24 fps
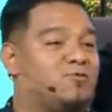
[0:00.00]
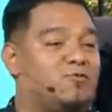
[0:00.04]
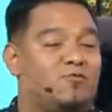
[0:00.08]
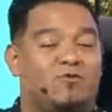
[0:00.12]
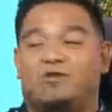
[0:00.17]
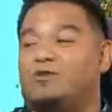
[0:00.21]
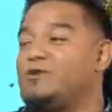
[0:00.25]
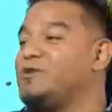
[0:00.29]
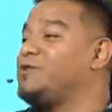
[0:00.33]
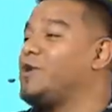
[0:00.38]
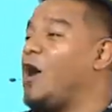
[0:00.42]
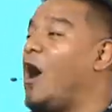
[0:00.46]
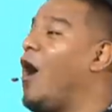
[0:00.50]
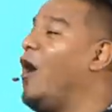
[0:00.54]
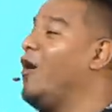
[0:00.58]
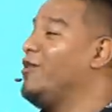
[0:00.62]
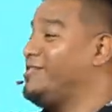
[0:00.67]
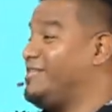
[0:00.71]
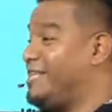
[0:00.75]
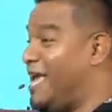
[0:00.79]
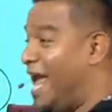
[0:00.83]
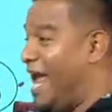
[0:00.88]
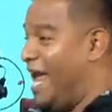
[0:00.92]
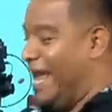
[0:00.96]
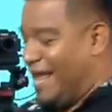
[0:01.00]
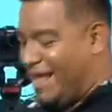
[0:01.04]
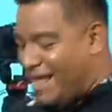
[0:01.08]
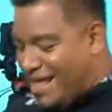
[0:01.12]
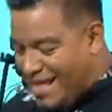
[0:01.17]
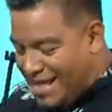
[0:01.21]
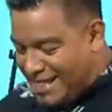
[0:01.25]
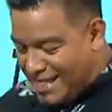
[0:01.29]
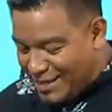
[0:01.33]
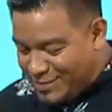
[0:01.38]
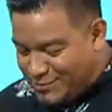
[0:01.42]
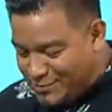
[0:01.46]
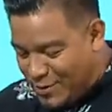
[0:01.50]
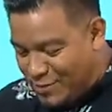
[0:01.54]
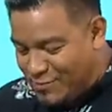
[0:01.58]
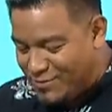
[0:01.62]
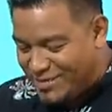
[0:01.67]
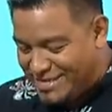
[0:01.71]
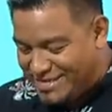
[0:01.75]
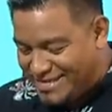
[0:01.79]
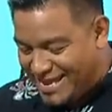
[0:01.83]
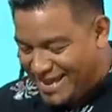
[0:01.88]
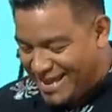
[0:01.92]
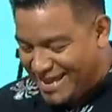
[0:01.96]
burritos all day. That's what we
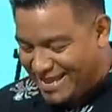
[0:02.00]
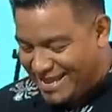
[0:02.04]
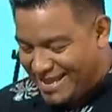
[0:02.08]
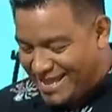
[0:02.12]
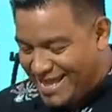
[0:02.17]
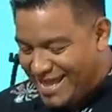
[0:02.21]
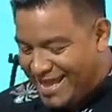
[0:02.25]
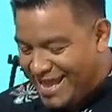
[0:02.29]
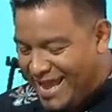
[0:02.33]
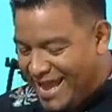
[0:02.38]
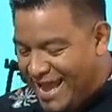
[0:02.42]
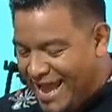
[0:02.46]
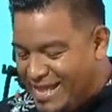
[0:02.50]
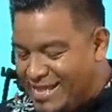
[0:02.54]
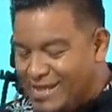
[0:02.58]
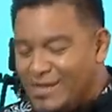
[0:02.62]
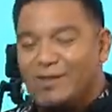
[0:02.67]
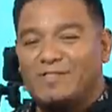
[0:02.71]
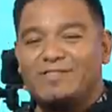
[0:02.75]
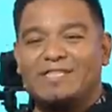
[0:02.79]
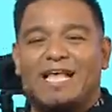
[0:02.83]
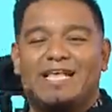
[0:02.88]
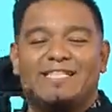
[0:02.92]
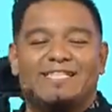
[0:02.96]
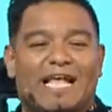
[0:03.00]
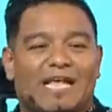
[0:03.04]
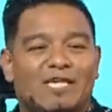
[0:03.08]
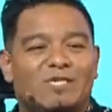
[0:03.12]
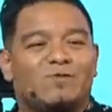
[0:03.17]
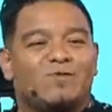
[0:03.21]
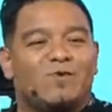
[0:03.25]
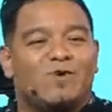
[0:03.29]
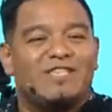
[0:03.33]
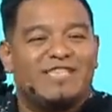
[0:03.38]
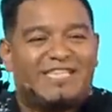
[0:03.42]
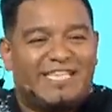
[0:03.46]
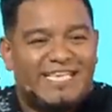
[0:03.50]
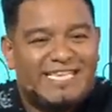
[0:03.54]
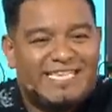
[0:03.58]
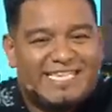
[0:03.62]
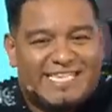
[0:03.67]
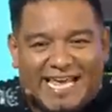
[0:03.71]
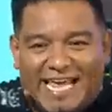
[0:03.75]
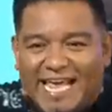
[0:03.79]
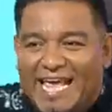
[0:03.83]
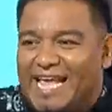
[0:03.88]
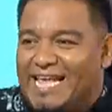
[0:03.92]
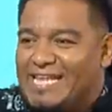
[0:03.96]
did. And, you know, that's what this
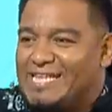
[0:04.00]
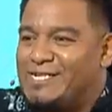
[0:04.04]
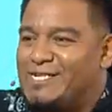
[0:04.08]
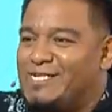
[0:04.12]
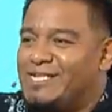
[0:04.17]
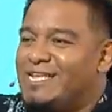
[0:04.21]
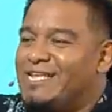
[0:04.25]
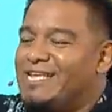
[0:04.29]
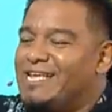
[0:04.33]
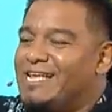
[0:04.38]
is.